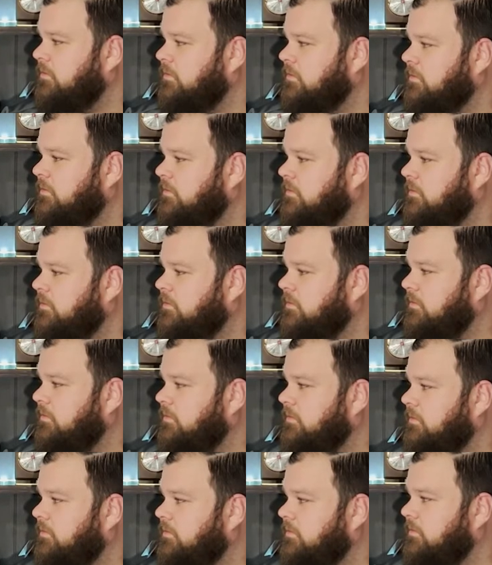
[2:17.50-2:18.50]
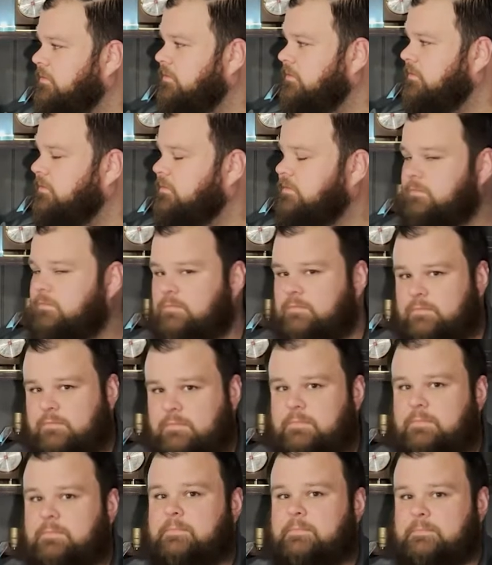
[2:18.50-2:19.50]

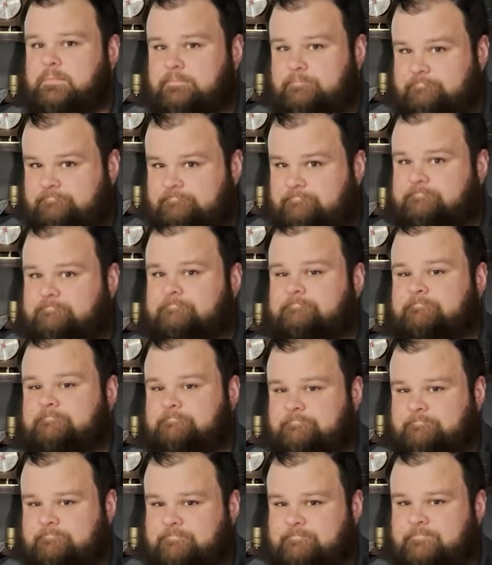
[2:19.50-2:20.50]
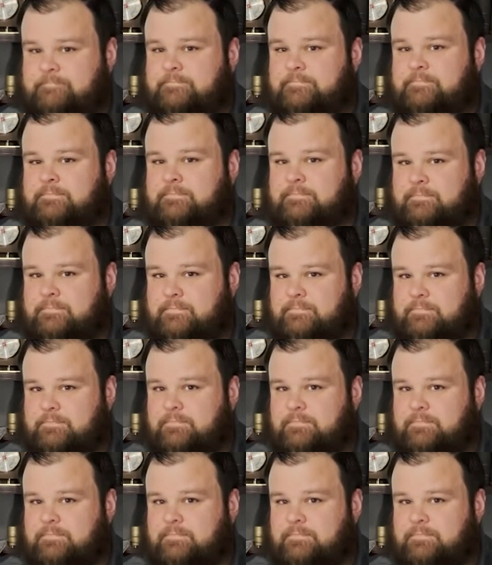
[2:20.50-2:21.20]
The person shown says nothing.